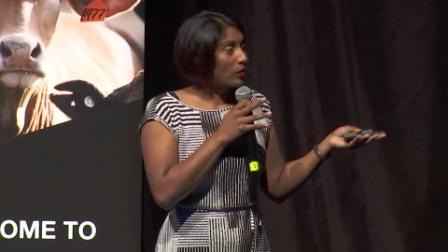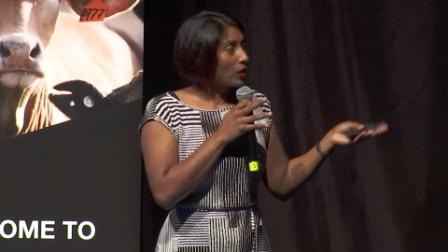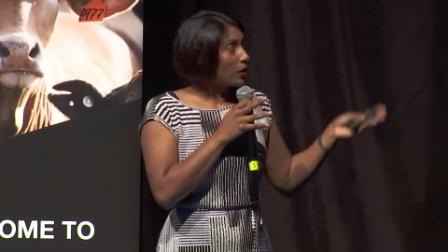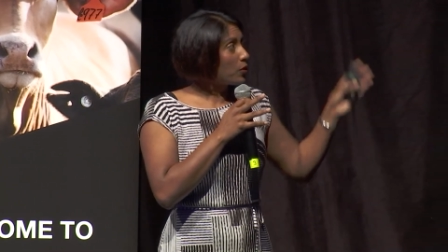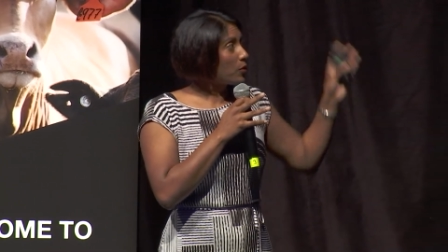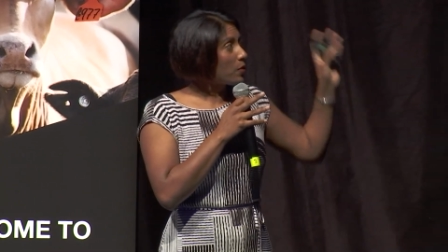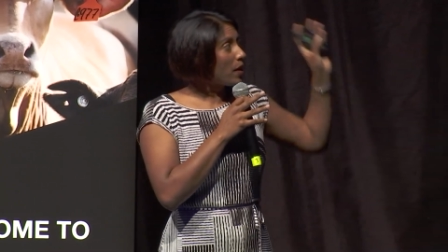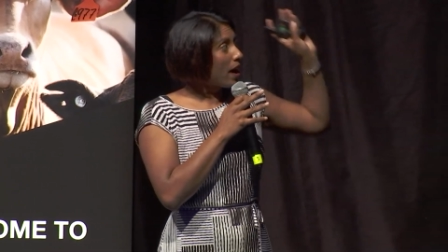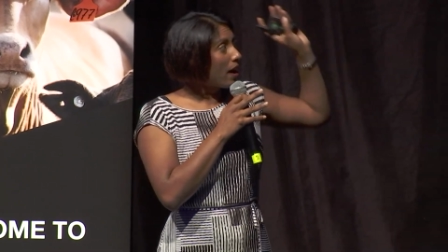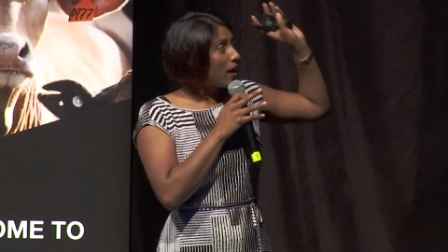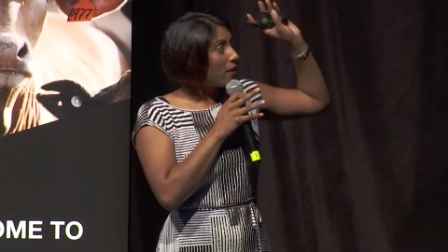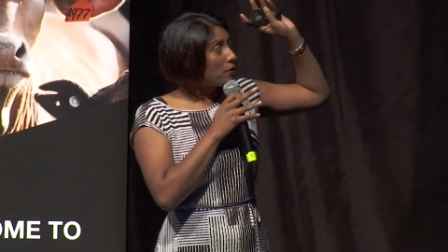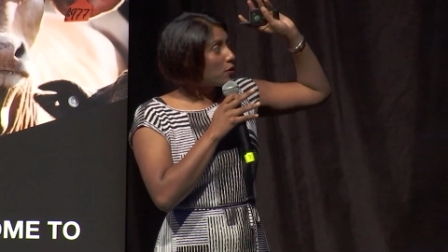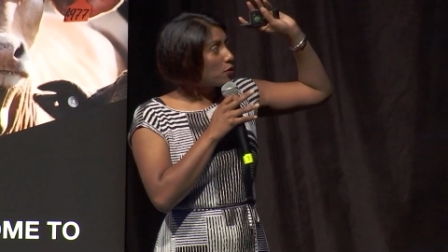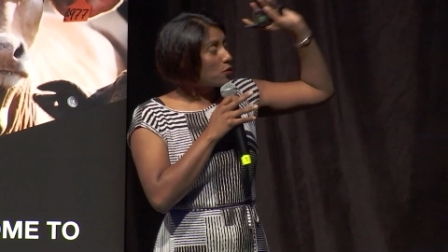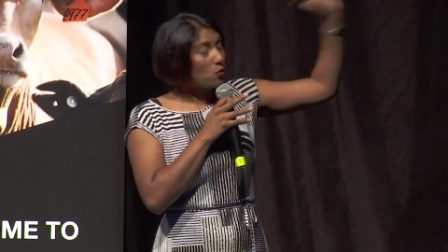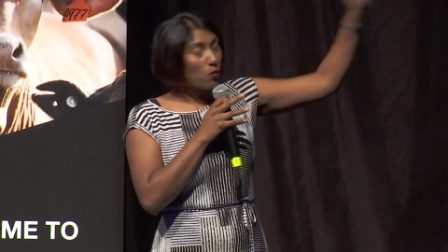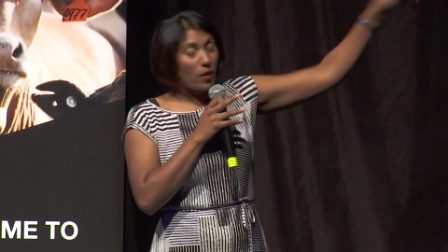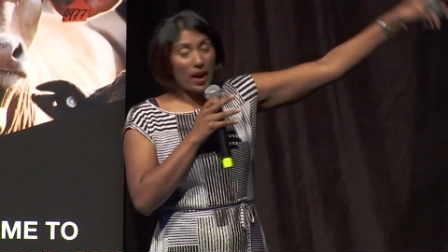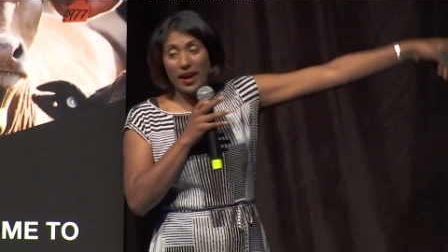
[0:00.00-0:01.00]
You have
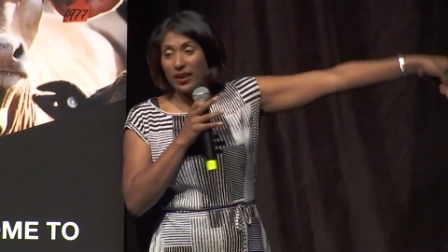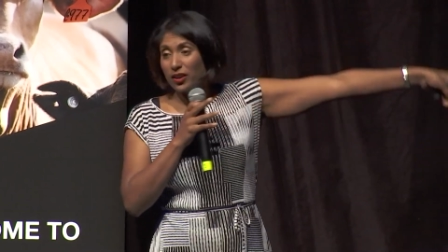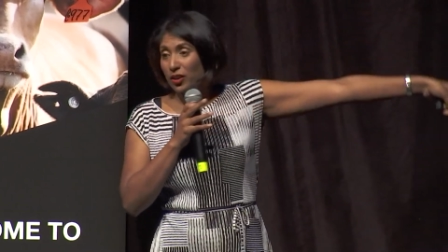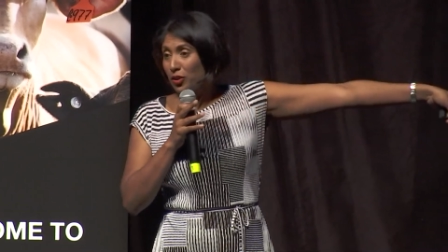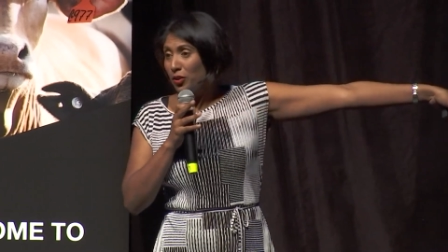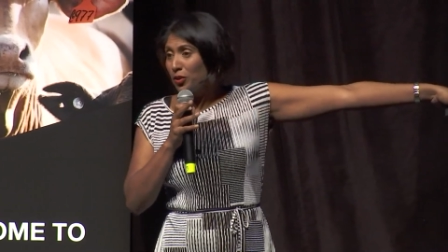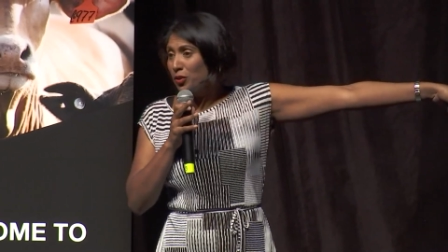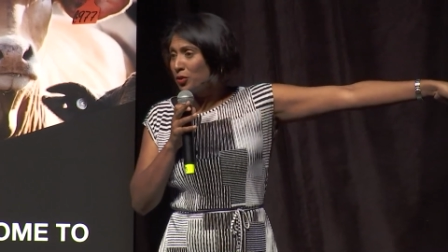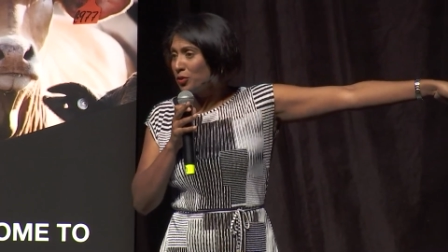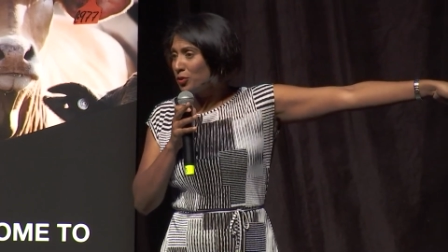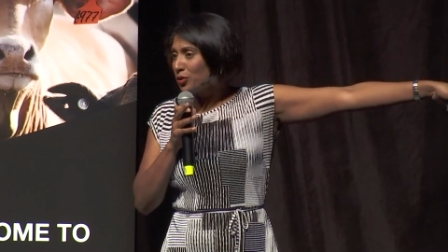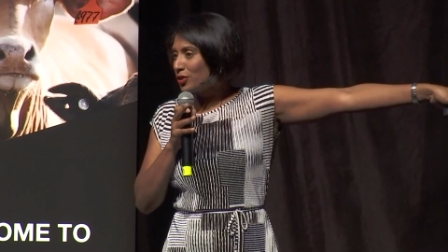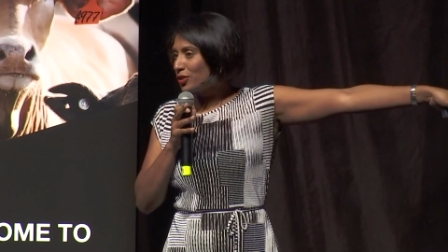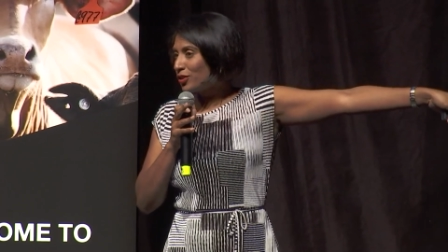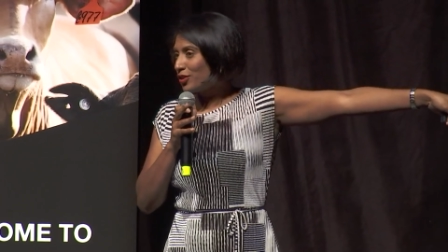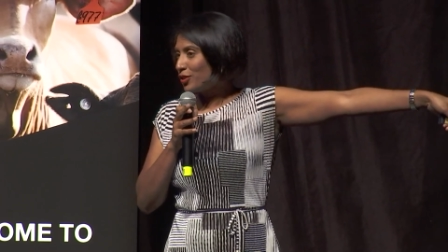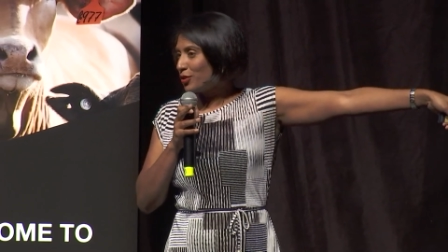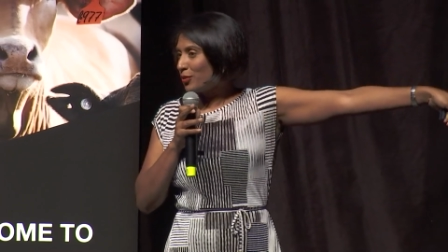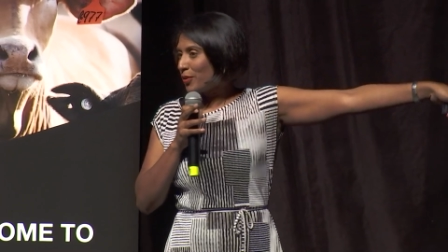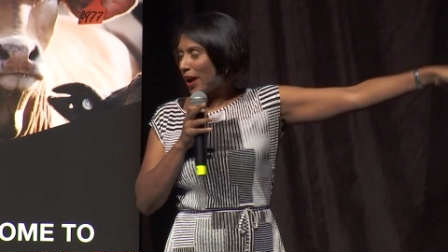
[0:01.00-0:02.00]
your
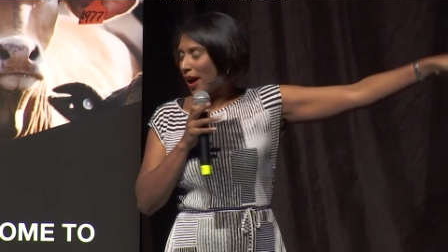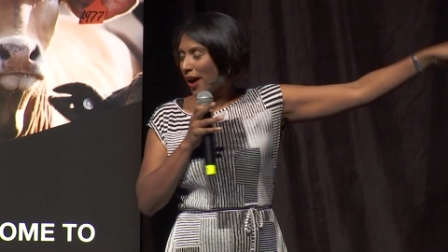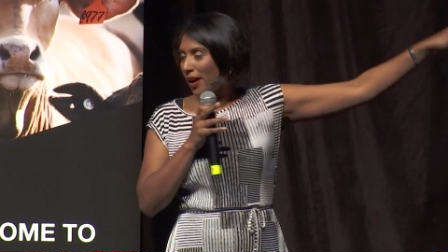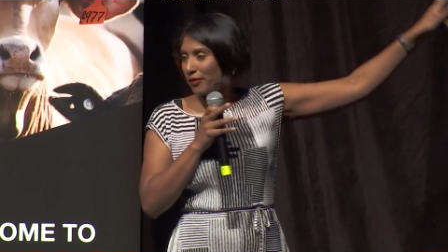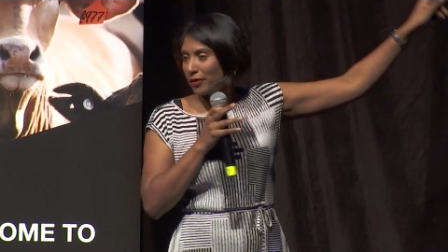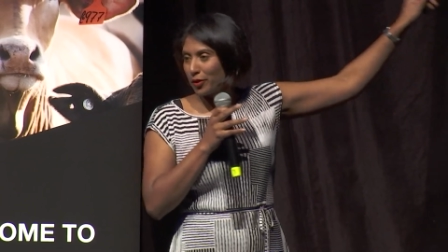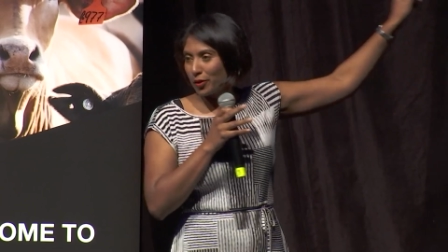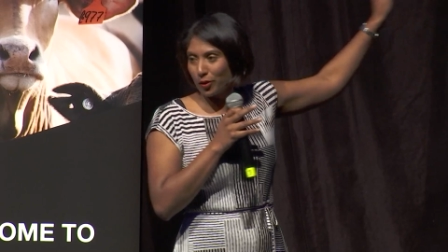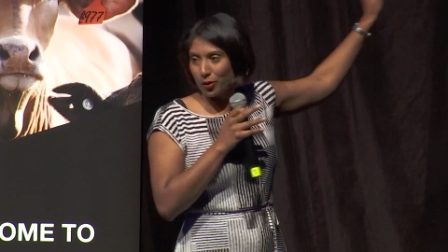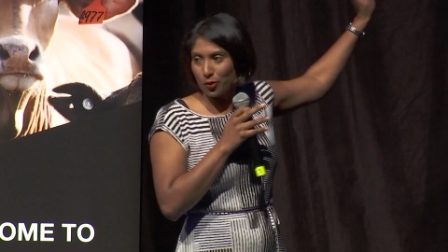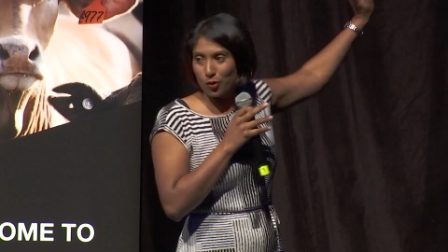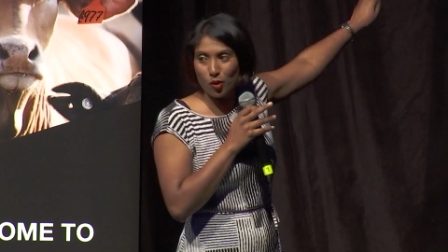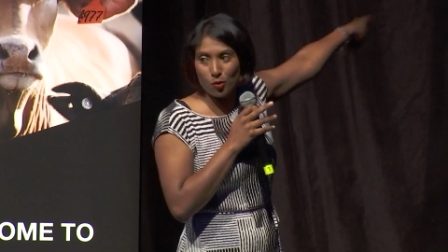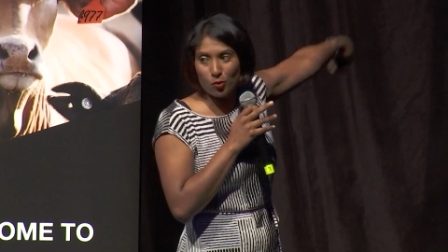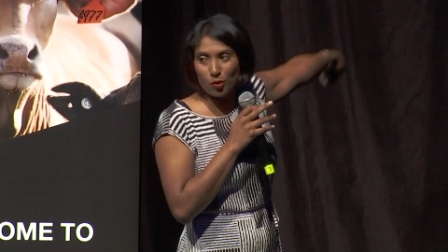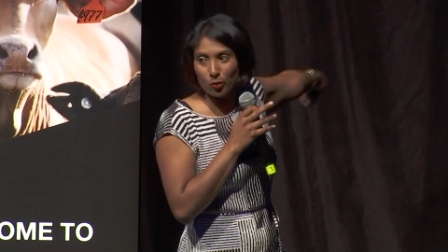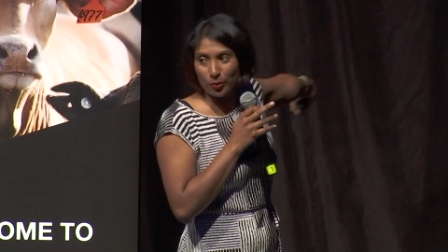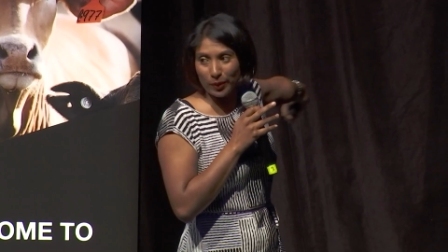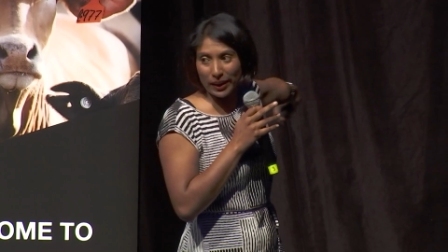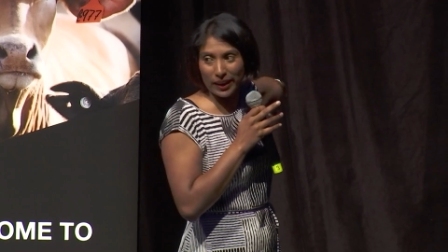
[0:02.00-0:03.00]
Wagyus, you have your
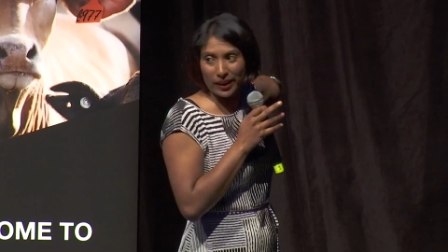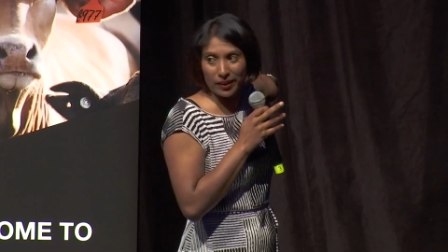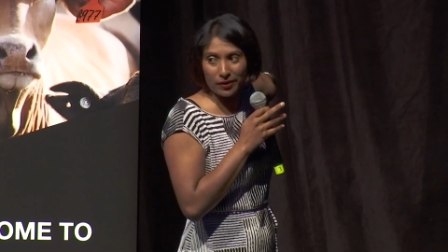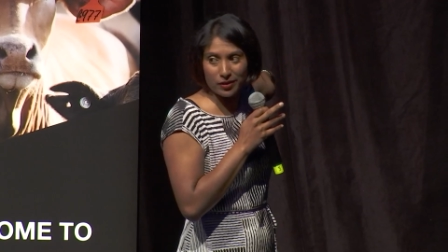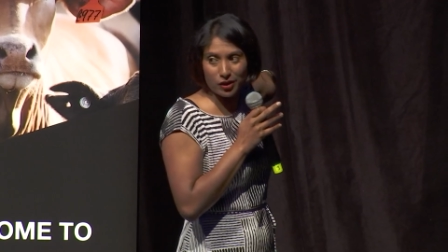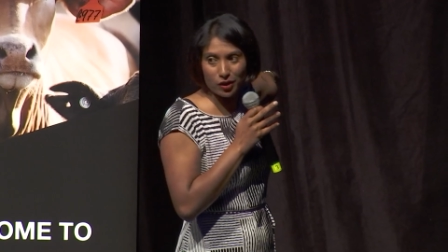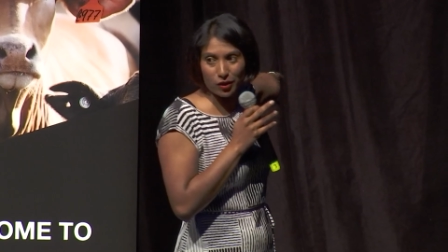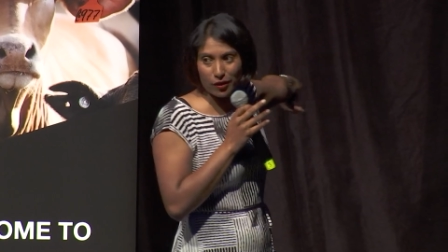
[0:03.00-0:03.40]
normal beefs,